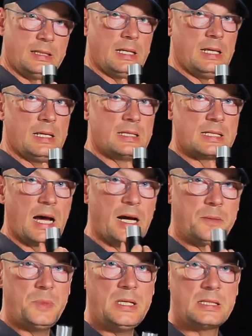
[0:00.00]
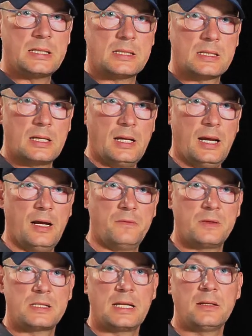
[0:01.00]
these eyepieces
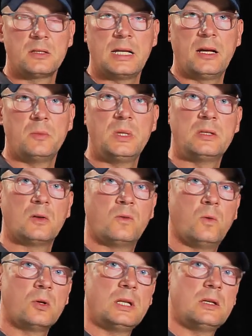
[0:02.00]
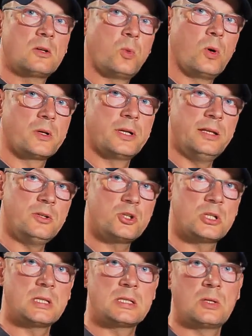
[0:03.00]
have a standard diameter of one and a quarter
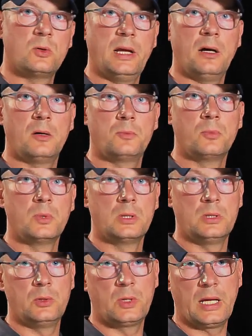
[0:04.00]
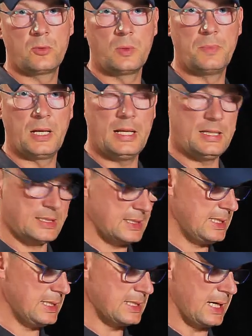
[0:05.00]
inch, so they are you can replace
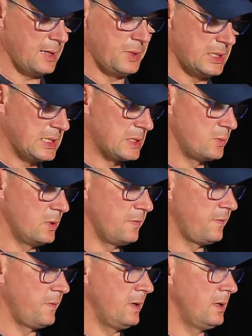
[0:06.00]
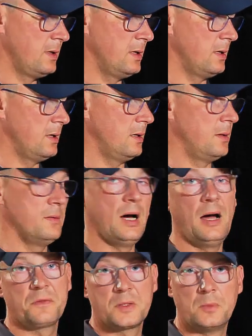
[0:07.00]
these eyepieces with uh,
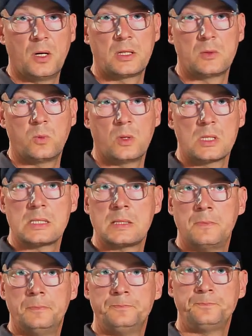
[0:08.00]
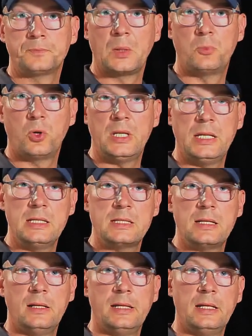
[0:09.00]
aftermarket ones pretty
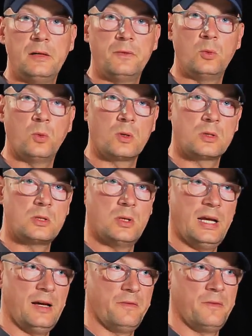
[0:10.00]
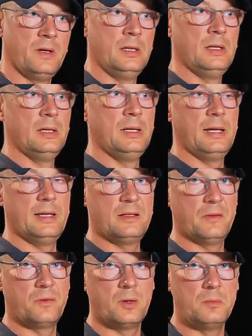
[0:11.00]
easily if you want to have a
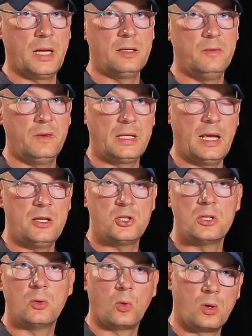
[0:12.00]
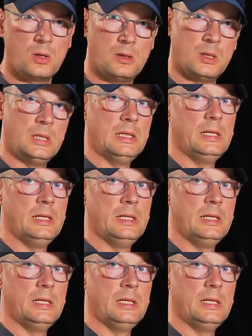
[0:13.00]
different magnification or